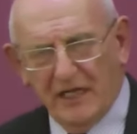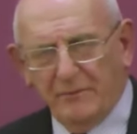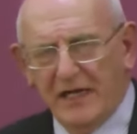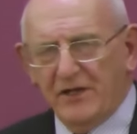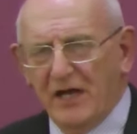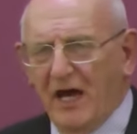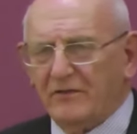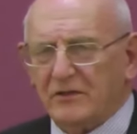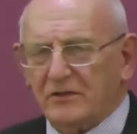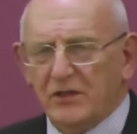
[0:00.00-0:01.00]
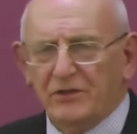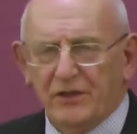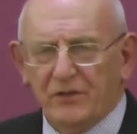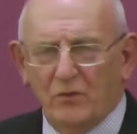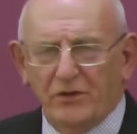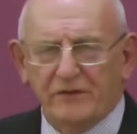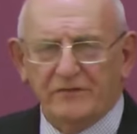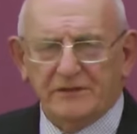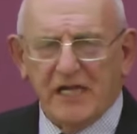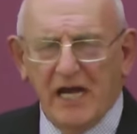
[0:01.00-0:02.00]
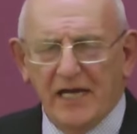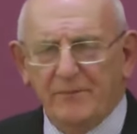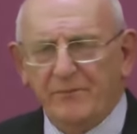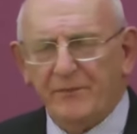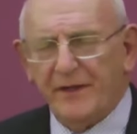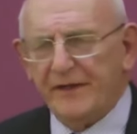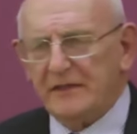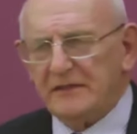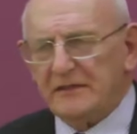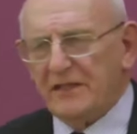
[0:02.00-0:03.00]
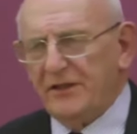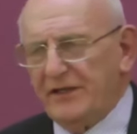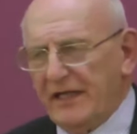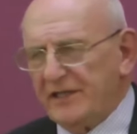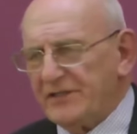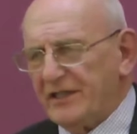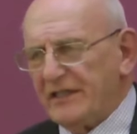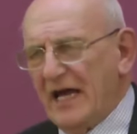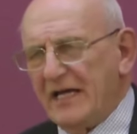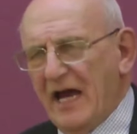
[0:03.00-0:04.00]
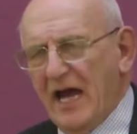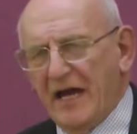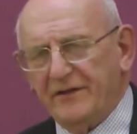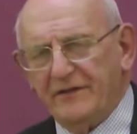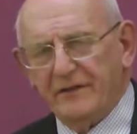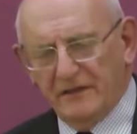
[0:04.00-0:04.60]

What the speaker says: may you have a good and wonderful time in the days that lie ahead.